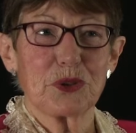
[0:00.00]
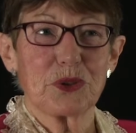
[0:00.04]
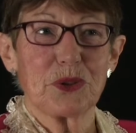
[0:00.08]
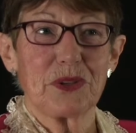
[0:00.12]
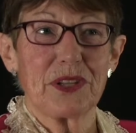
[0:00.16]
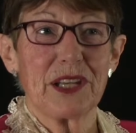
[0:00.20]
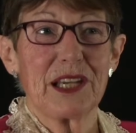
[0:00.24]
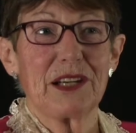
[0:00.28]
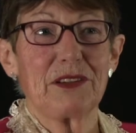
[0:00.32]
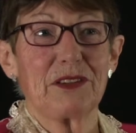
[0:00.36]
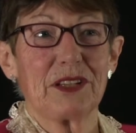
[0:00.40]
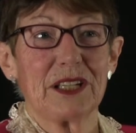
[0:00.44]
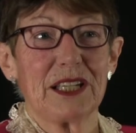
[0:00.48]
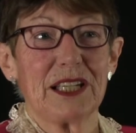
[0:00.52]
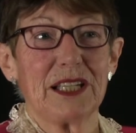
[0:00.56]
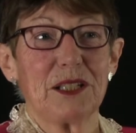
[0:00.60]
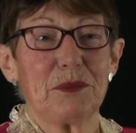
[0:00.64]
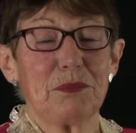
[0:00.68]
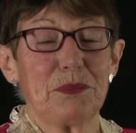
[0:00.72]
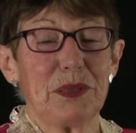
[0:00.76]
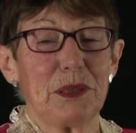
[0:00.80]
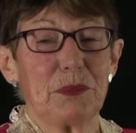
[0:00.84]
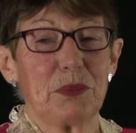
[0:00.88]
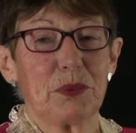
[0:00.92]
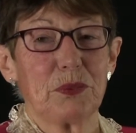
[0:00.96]
So there
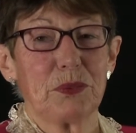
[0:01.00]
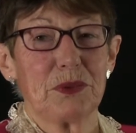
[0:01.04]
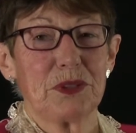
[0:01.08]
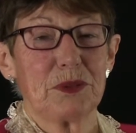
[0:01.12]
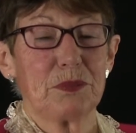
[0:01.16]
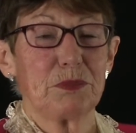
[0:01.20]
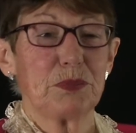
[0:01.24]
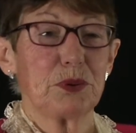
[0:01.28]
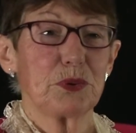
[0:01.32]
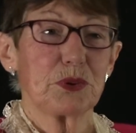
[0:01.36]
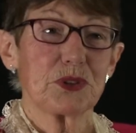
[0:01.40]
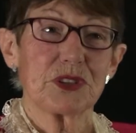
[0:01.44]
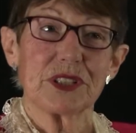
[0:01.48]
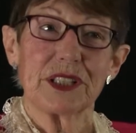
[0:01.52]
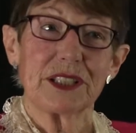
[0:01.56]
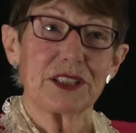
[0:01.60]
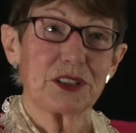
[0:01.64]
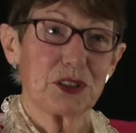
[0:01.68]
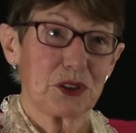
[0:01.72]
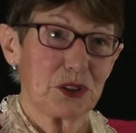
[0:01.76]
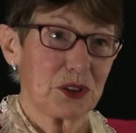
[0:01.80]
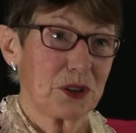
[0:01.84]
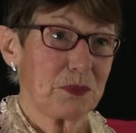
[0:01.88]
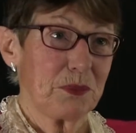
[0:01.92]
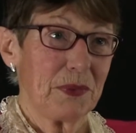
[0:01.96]
again, people with poor
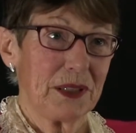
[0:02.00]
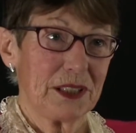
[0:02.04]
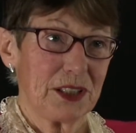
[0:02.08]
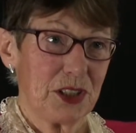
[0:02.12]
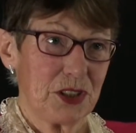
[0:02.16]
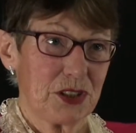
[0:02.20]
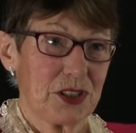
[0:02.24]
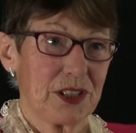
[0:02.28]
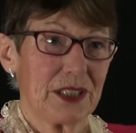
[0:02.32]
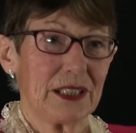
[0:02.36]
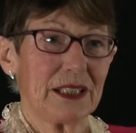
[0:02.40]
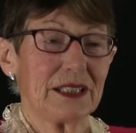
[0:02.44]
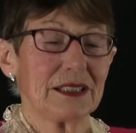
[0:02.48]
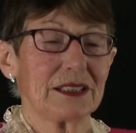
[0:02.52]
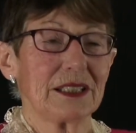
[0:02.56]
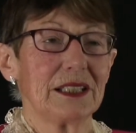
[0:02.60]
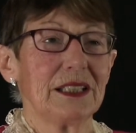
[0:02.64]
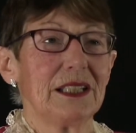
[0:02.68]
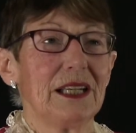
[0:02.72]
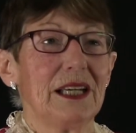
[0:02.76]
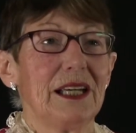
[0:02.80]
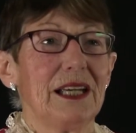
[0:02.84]
sight couldn't manage that.